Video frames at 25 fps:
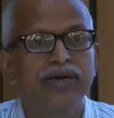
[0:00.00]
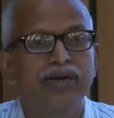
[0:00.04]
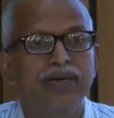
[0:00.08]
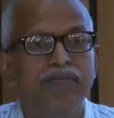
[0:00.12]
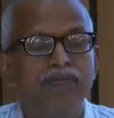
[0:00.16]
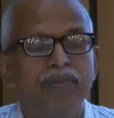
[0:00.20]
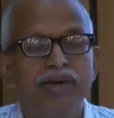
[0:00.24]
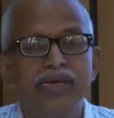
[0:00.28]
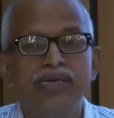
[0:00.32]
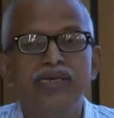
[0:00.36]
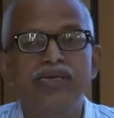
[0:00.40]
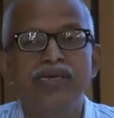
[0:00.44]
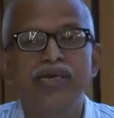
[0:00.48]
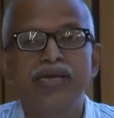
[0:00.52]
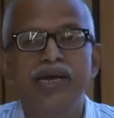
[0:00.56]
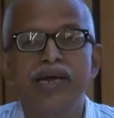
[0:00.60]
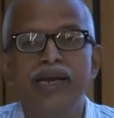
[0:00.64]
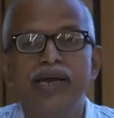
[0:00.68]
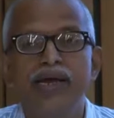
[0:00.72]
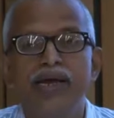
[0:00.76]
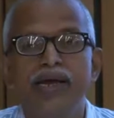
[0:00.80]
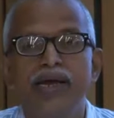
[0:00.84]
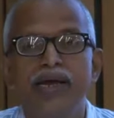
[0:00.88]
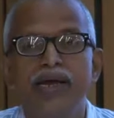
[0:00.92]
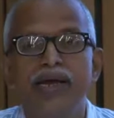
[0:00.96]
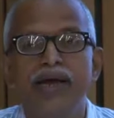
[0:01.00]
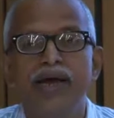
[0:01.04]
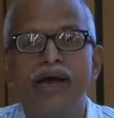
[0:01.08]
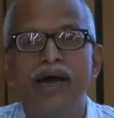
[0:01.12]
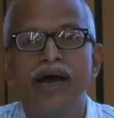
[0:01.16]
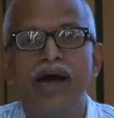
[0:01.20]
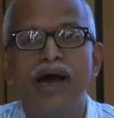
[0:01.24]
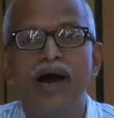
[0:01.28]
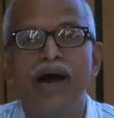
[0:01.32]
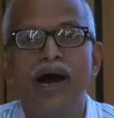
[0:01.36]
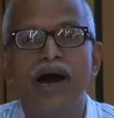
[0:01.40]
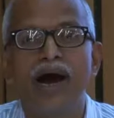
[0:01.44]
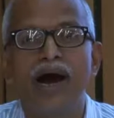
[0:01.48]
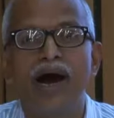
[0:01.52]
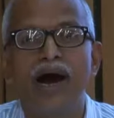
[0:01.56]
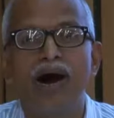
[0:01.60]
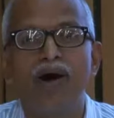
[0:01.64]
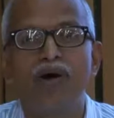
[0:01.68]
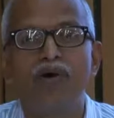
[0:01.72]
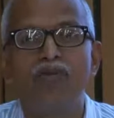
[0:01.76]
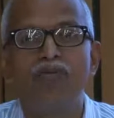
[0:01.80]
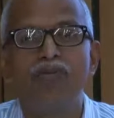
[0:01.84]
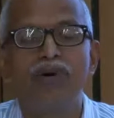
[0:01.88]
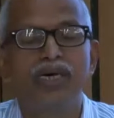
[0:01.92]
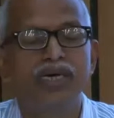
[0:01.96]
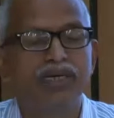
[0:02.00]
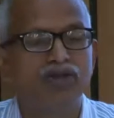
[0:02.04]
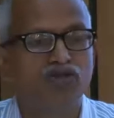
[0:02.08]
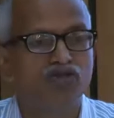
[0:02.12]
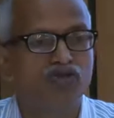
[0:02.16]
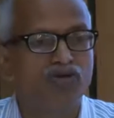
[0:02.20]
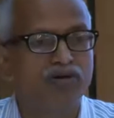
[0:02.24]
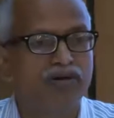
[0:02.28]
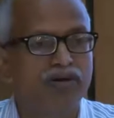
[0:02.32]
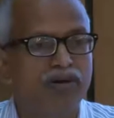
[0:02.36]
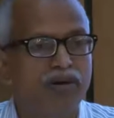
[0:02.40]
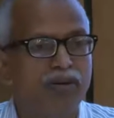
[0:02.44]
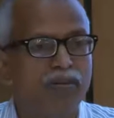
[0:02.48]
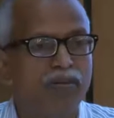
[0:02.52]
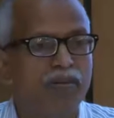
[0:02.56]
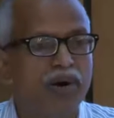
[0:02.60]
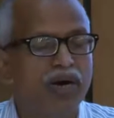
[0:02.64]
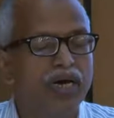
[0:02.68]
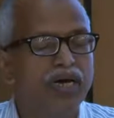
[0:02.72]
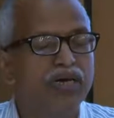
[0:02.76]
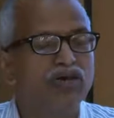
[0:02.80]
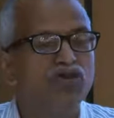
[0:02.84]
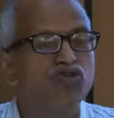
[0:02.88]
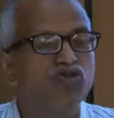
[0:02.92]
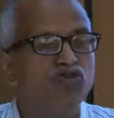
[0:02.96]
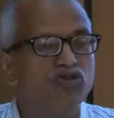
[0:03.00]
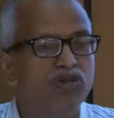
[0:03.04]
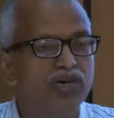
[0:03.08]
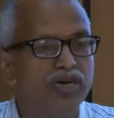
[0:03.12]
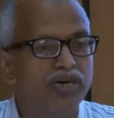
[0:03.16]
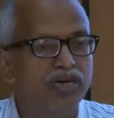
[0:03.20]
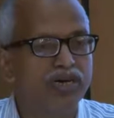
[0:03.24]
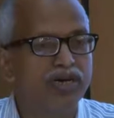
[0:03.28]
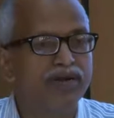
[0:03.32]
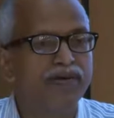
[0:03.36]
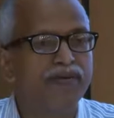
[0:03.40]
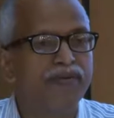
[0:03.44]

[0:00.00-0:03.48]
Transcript: basically how much moisture